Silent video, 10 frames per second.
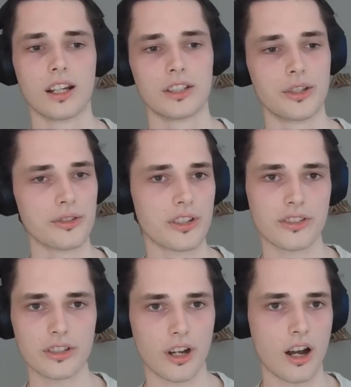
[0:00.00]

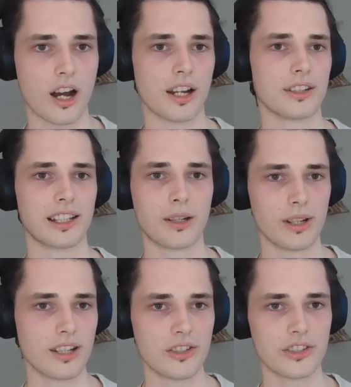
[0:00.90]
users are gone,
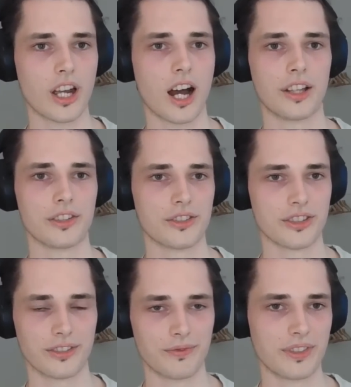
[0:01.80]
liquidity is gone,
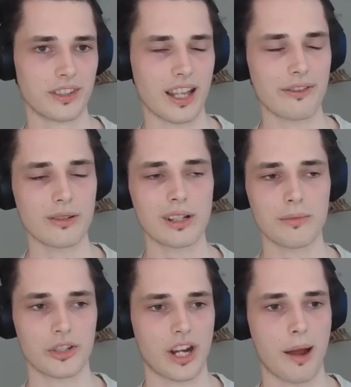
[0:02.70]
there's nothing really
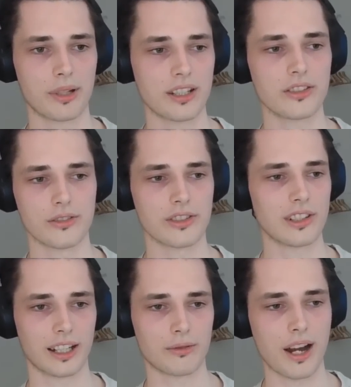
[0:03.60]
much happening, so just
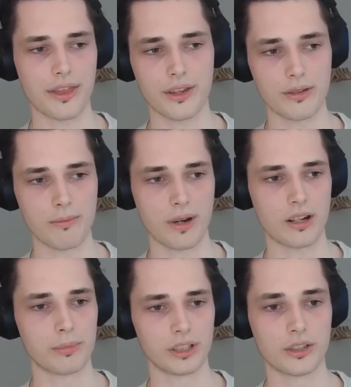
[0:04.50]
like ran through the bear
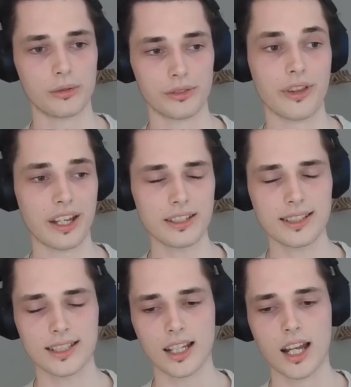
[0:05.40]
and build cool
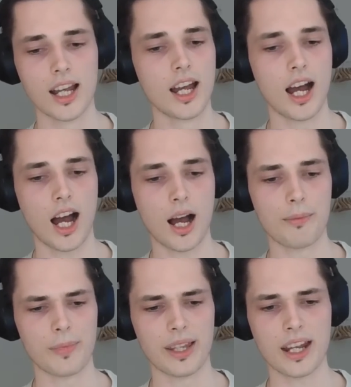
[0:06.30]
things.
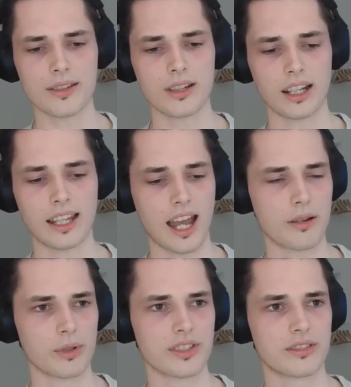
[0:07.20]
And that
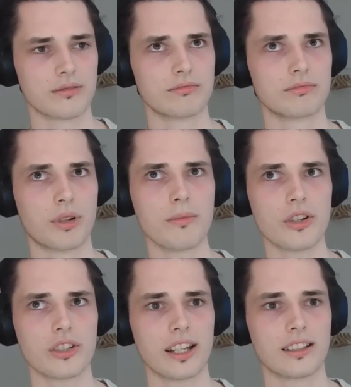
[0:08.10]
again was pretty
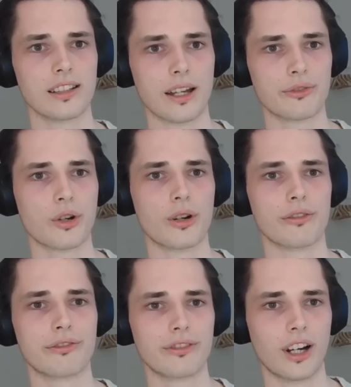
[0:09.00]
much like the left curve